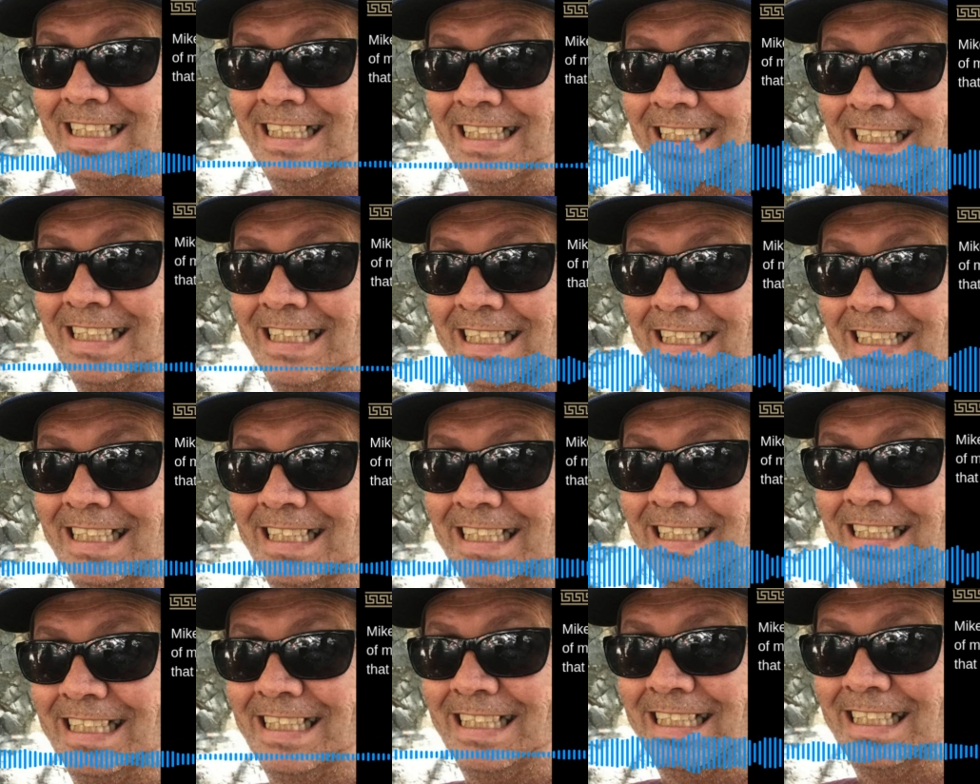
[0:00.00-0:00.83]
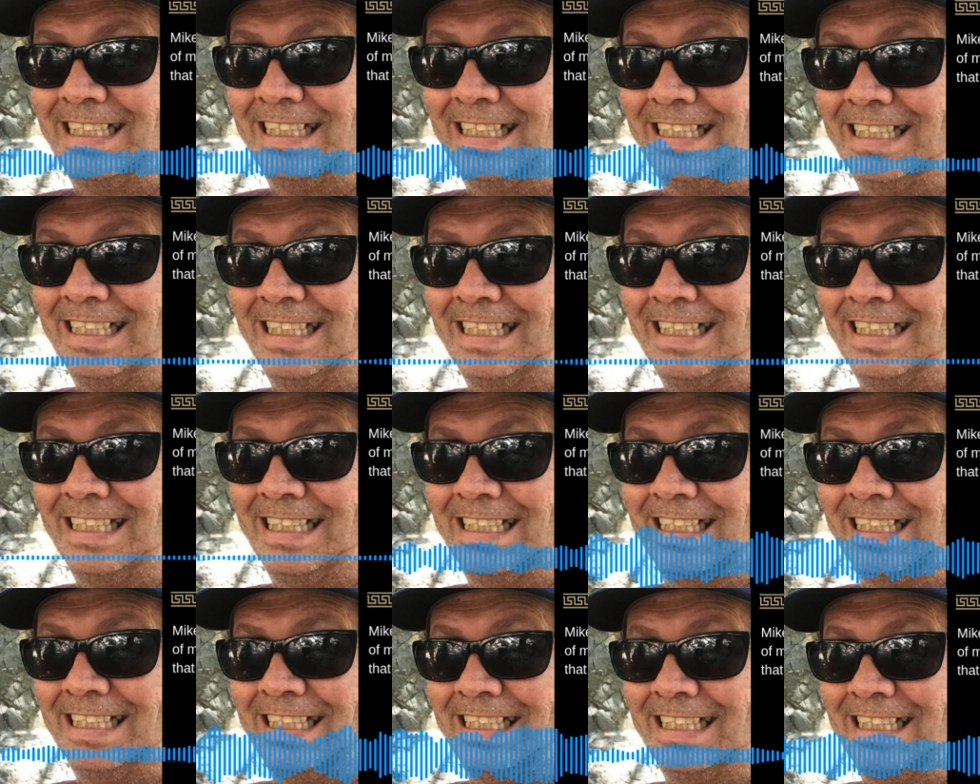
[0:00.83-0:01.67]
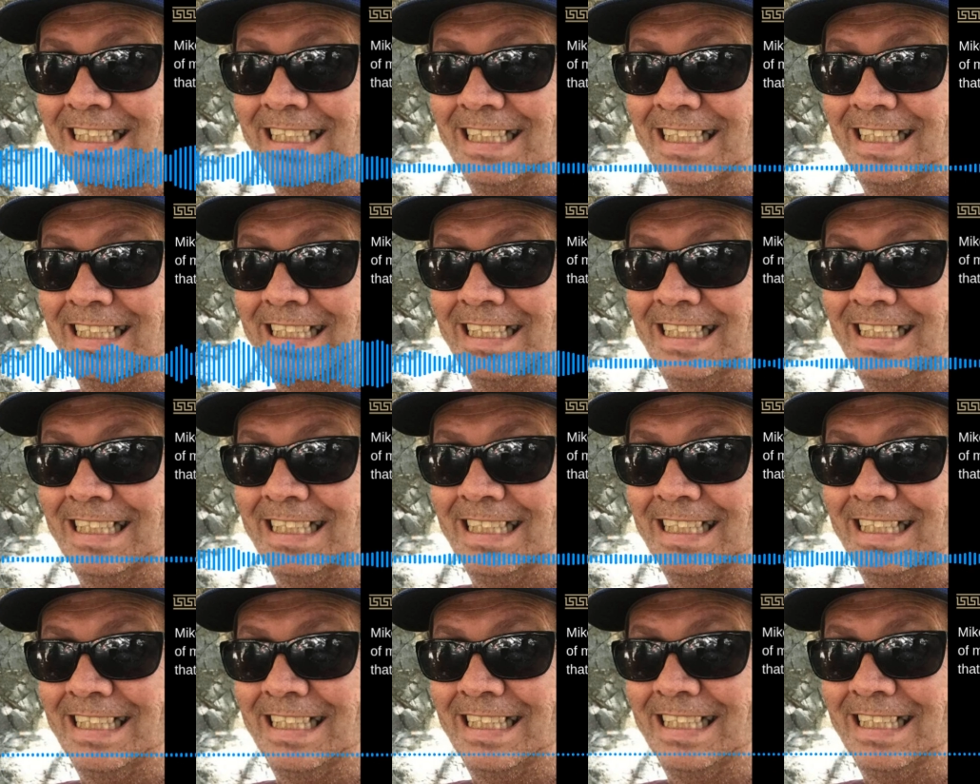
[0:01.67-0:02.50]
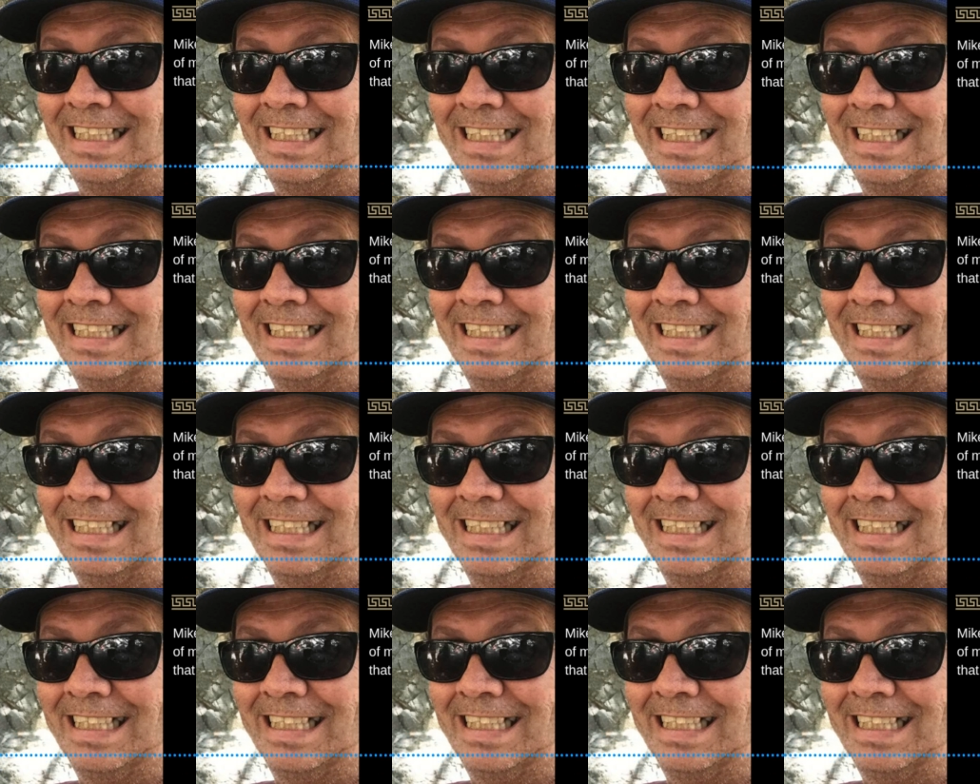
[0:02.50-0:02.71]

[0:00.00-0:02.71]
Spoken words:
it comes down to this. But it comes down to this for me.